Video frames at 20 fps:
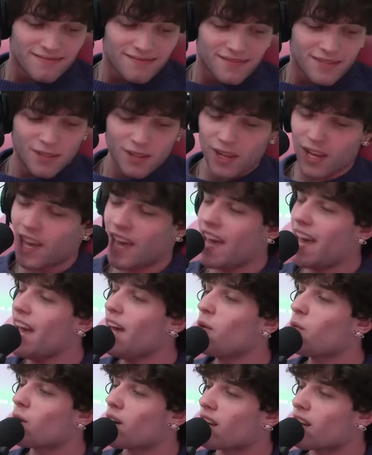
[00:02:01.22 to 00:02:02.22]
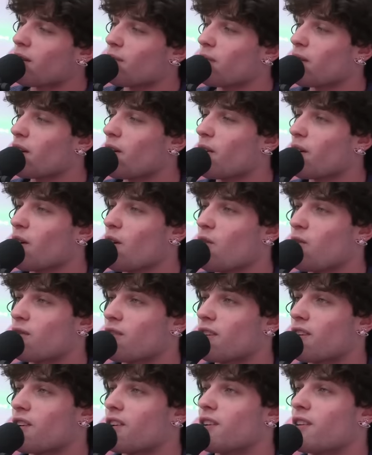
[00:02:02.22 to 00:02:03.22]
So we have some- And we're going to be going
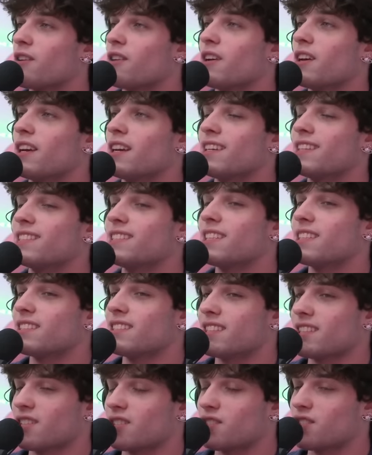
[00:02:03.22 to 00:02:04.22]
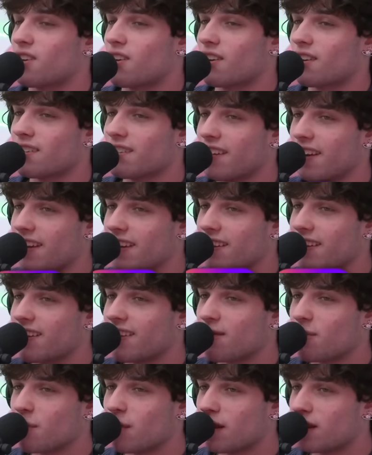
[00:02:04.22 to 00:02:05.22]
over existing Shark Tank
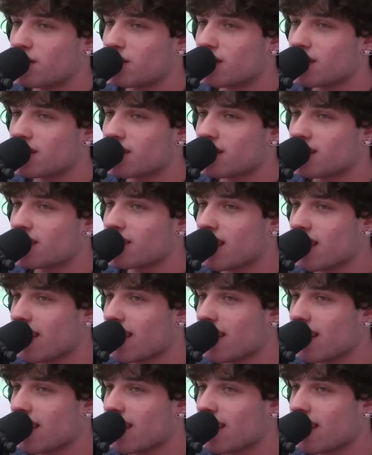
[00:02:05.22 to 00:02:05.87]
pitches, I